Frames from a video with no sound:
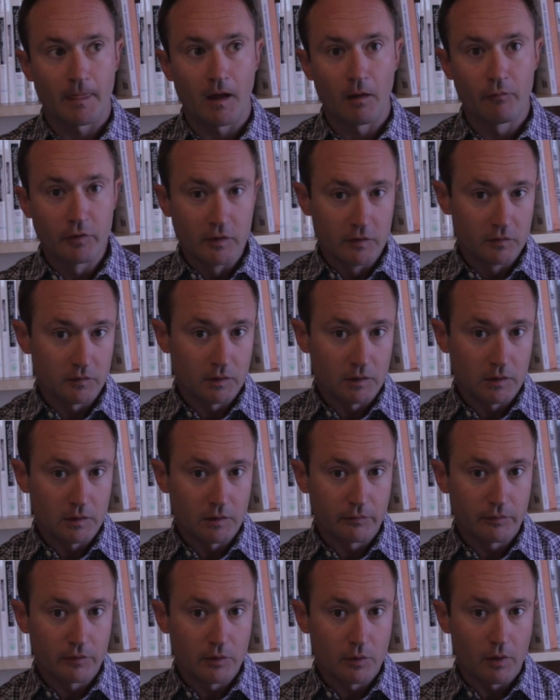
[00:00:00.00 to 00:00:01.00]
Obviously,
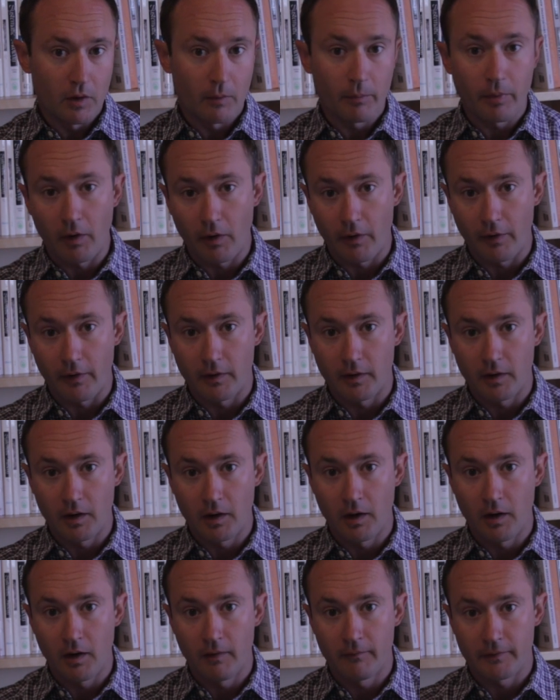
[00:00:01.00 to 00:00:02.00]
if you are part
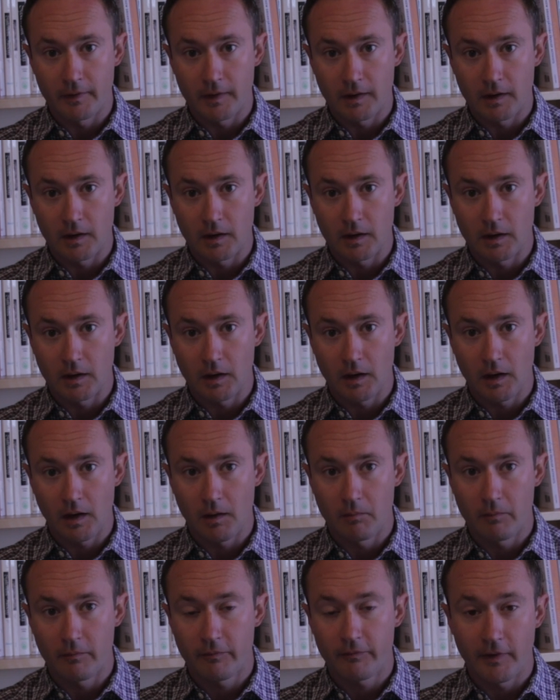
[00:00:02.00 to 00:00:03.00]
of a
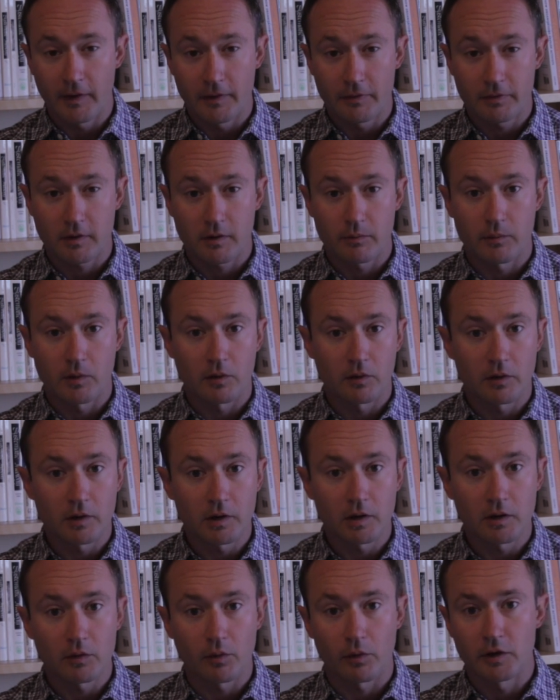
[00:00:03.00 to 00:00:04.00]
faith
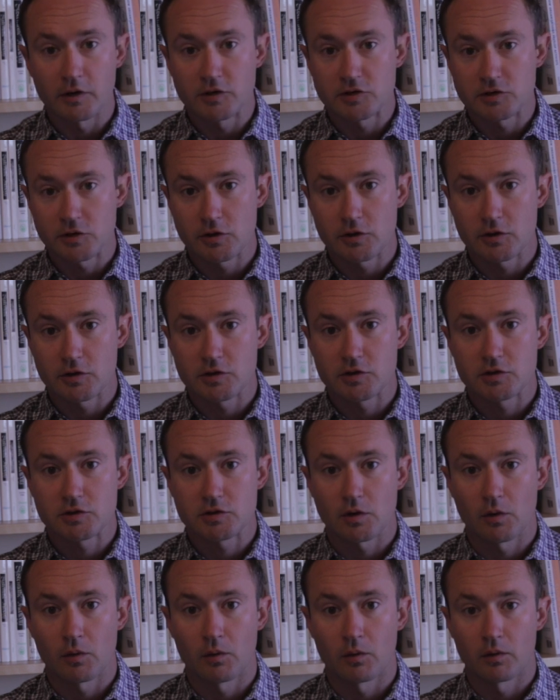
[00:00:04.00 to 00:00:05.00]
community or a
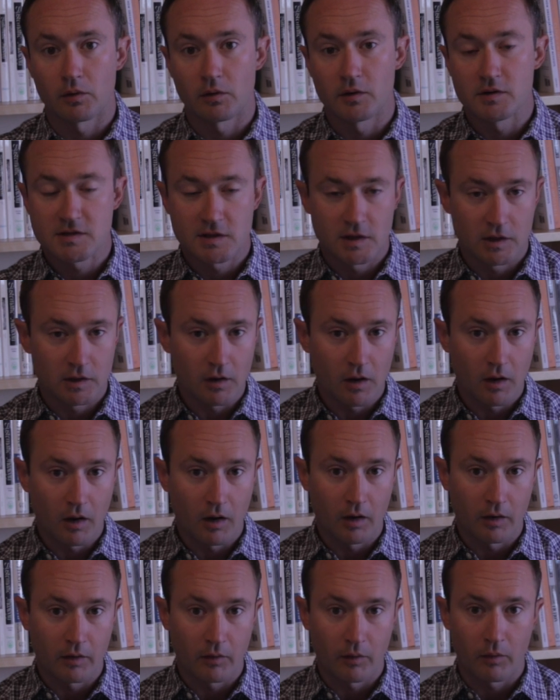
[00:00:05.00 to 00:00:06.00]
church or a
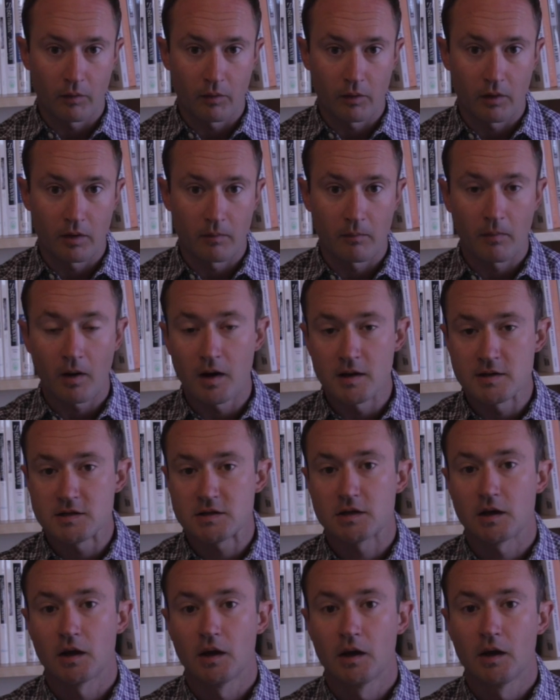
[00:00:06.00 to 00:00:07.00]
synagogue or a
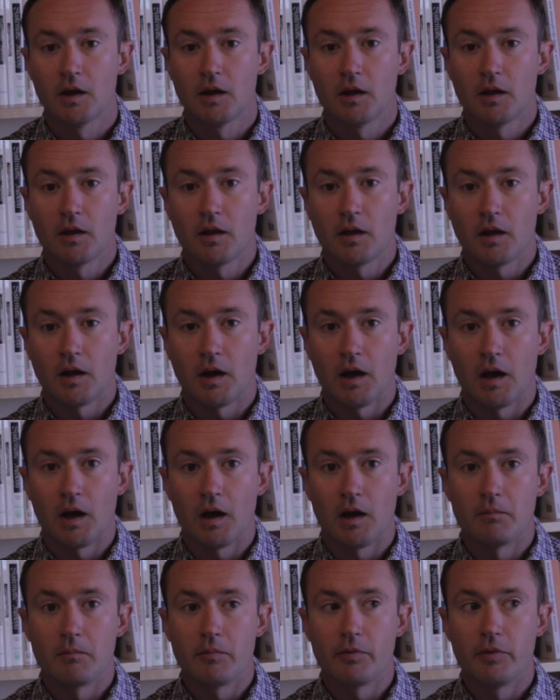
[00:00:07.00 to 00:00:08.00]
mosque,
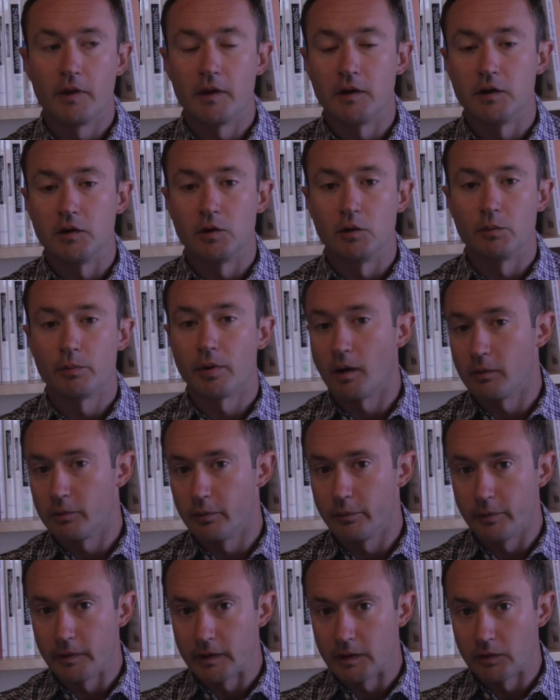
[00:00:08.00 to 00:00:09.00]
then you
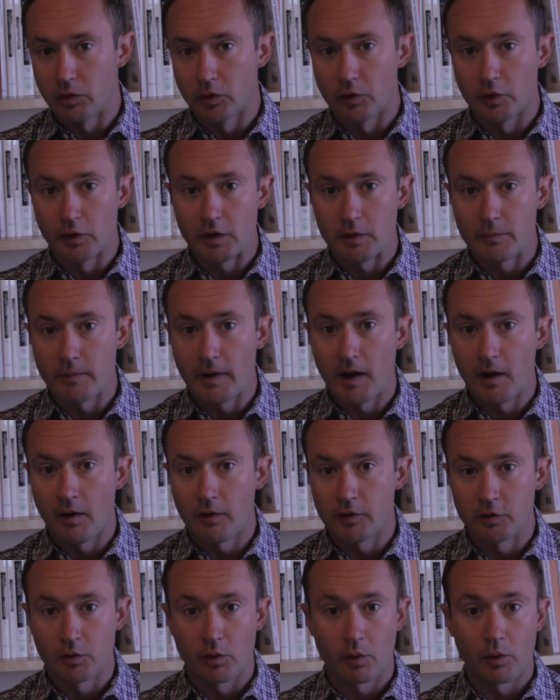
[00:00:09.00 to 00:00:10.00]
probably learn
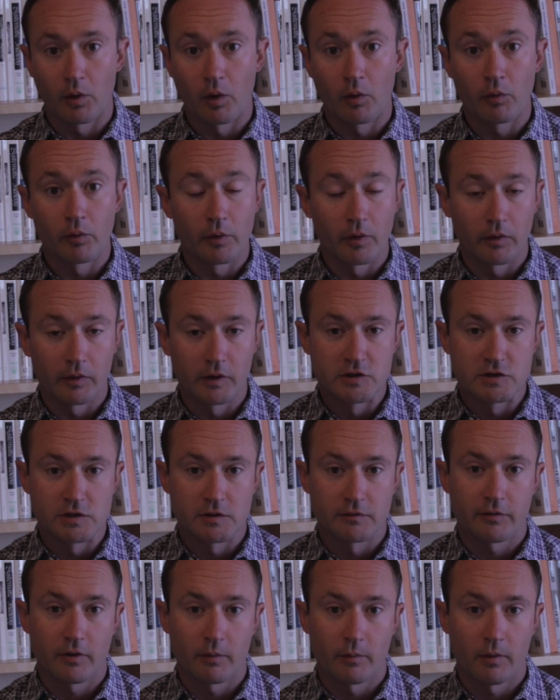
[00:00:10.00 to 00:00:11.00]
about your own
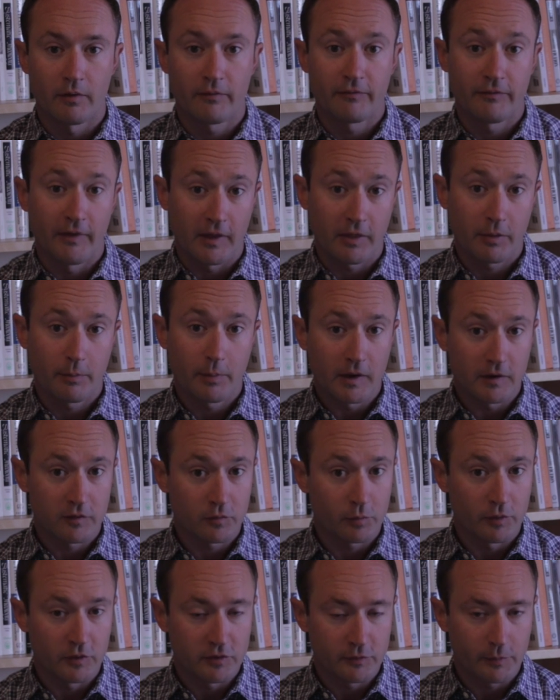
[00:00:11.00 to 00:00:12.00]
religion from a
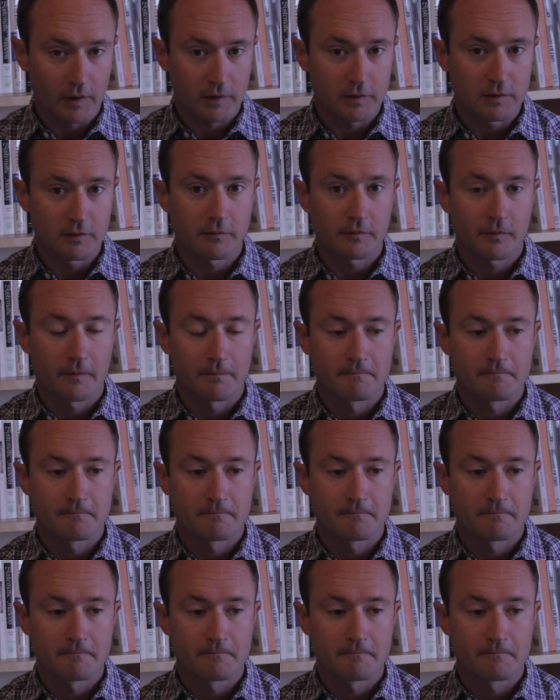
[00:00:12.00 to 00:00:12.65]
faith-based perspective.